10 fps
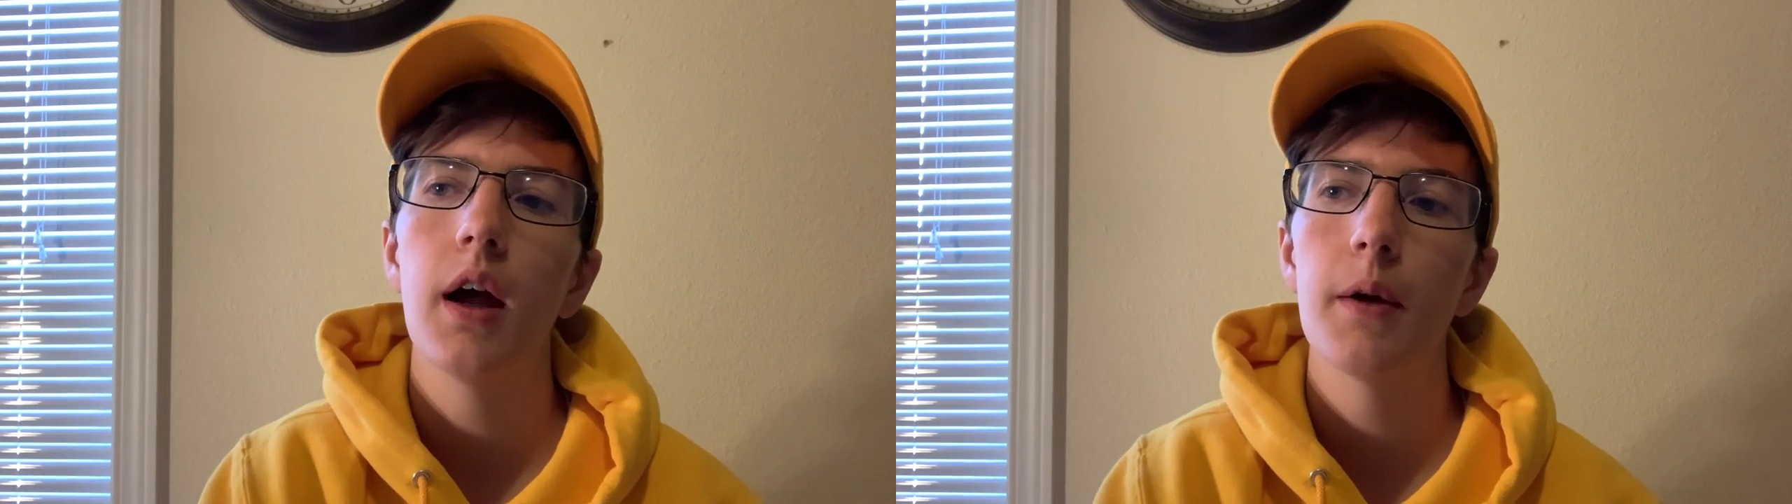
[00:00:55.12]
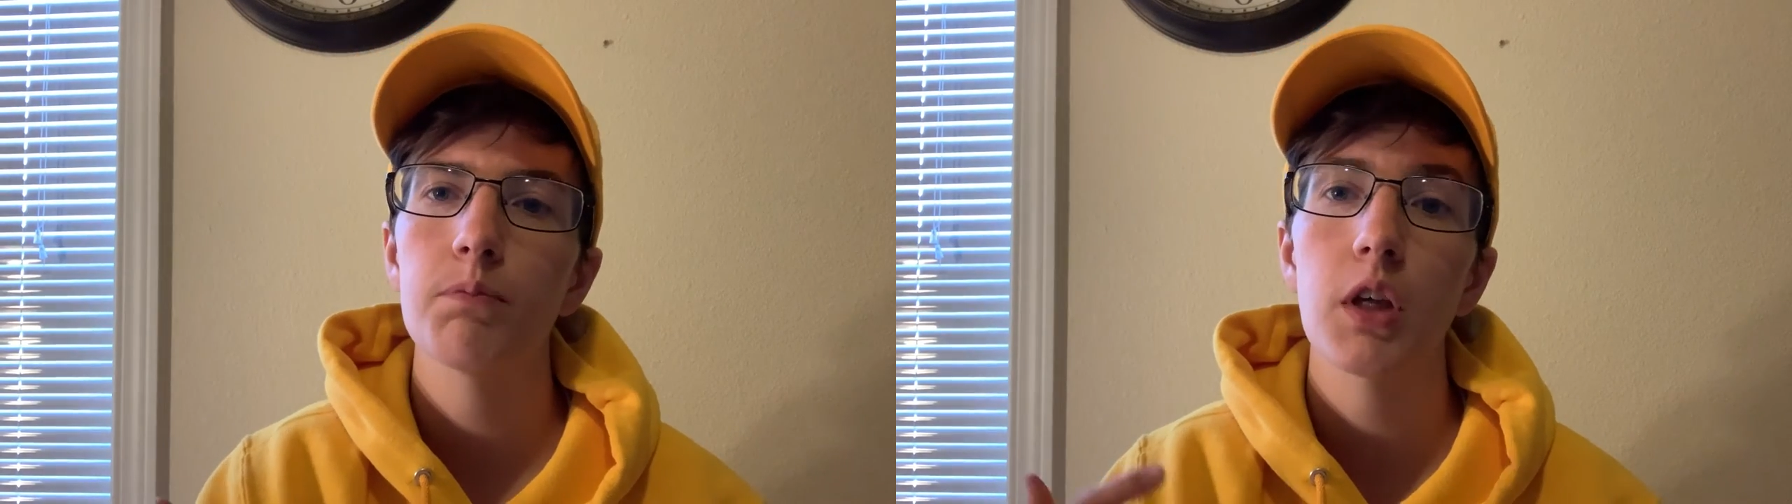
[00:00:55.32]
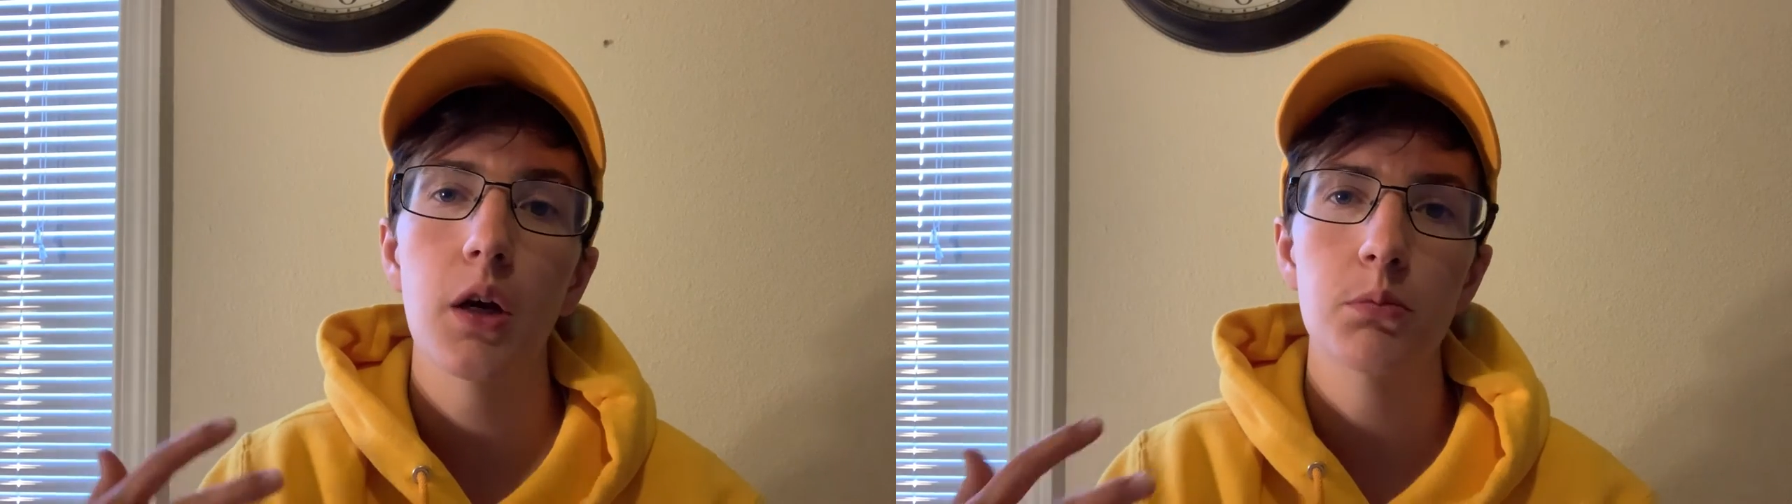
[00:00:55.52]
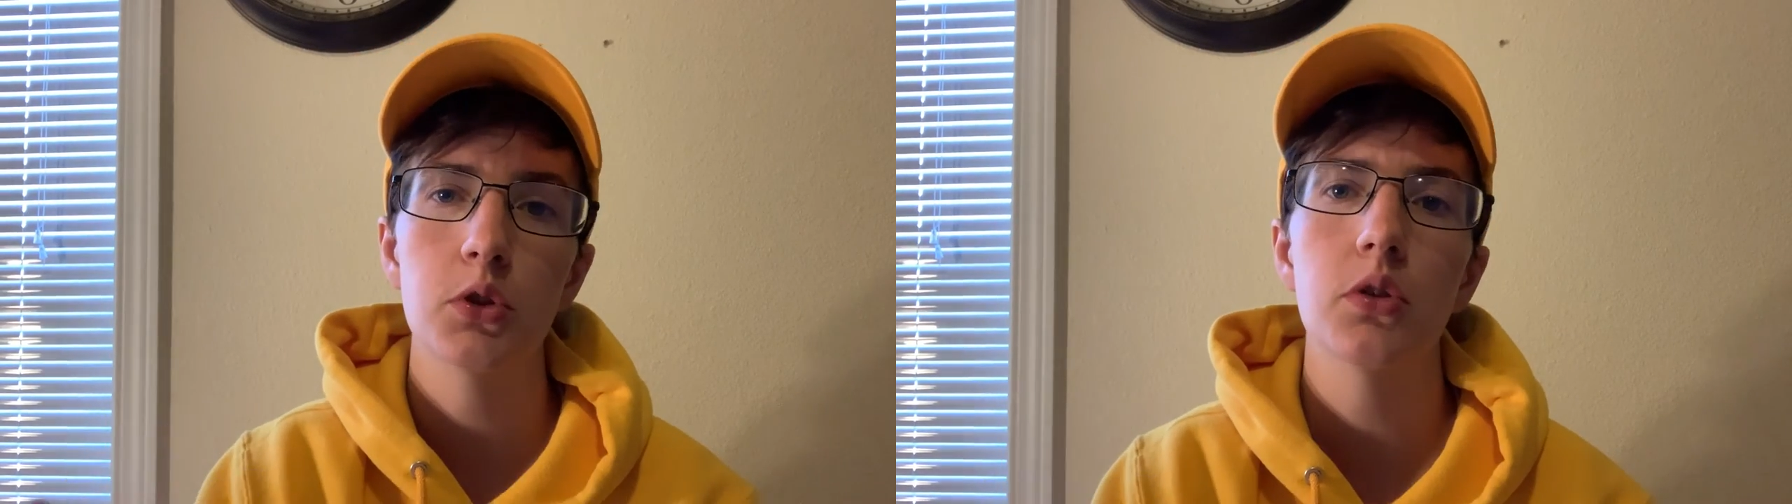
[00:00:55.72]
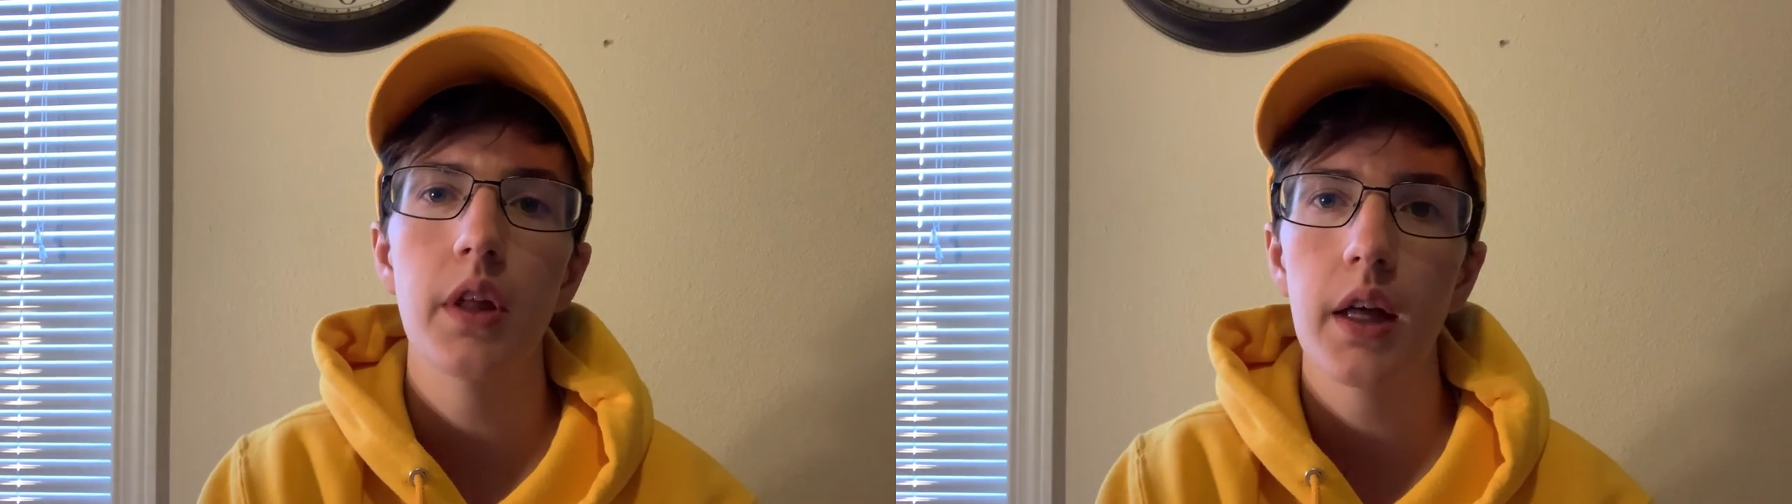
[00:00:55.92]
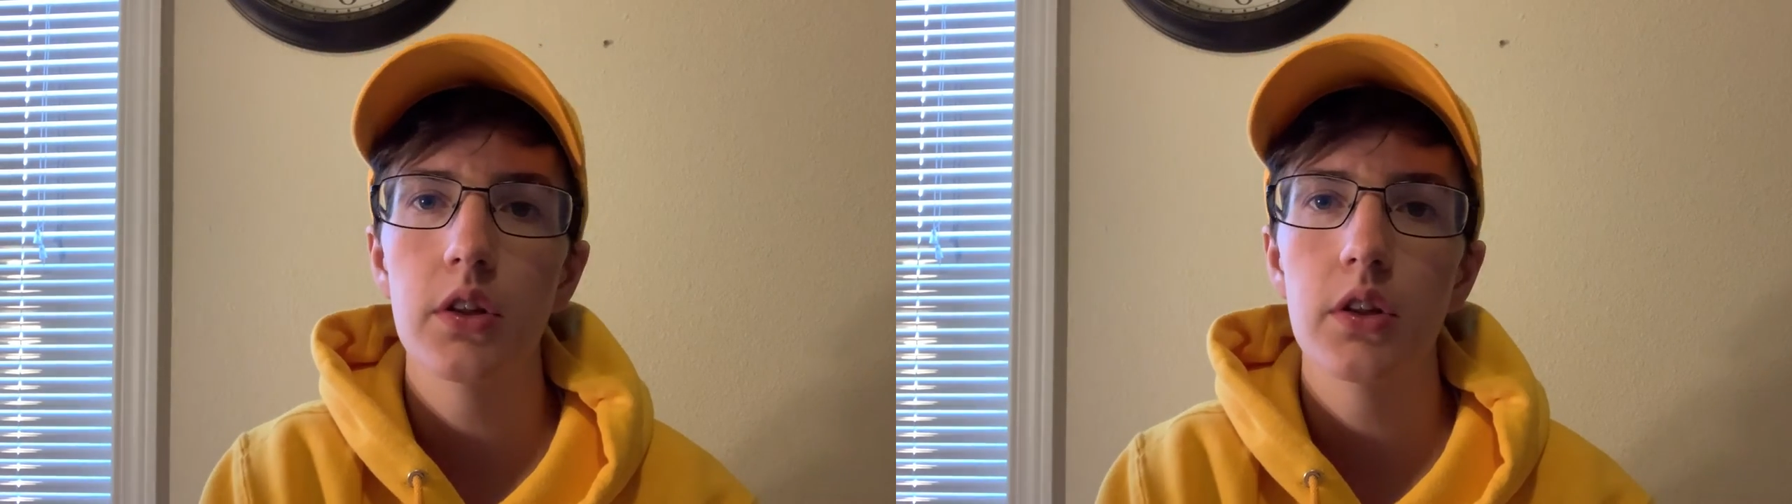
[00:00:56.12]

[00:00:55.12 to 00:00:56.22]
um, to help do that.